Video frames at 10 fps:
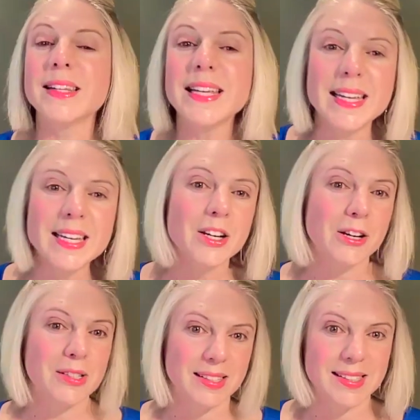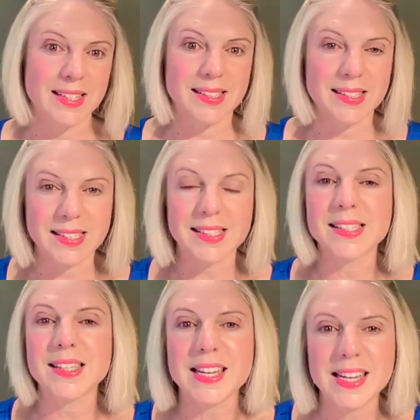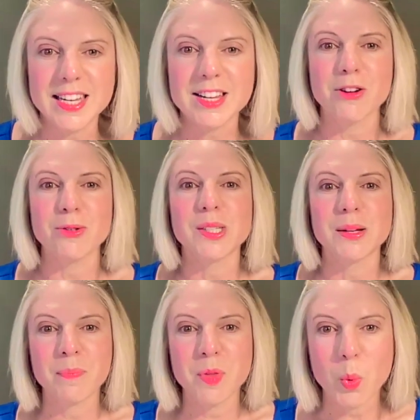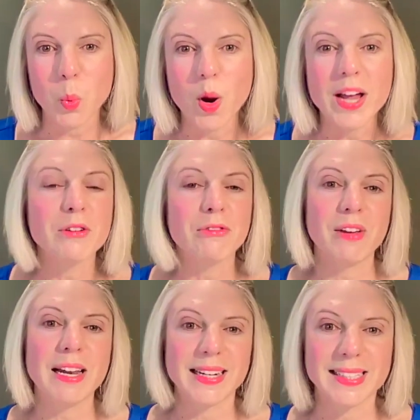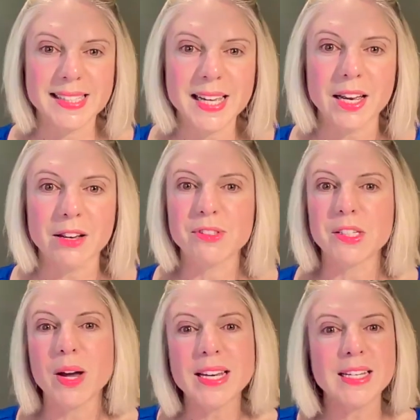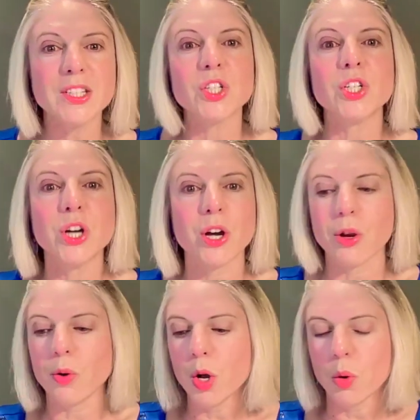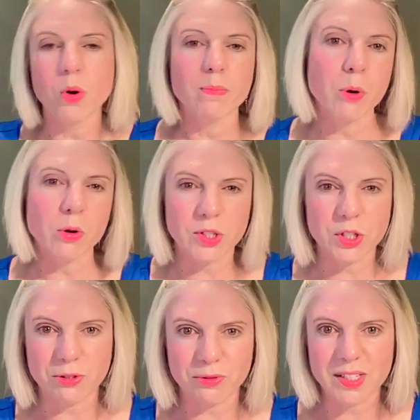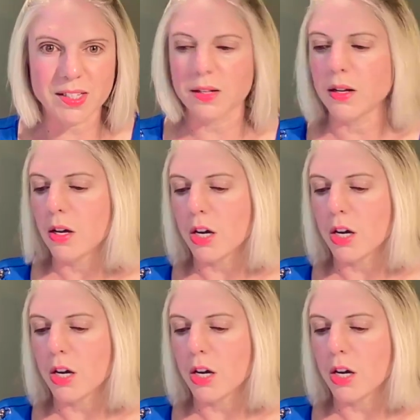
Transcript: And the ego does this. This is the ego's way of feeling safe. So I need to know, what box do you fit in?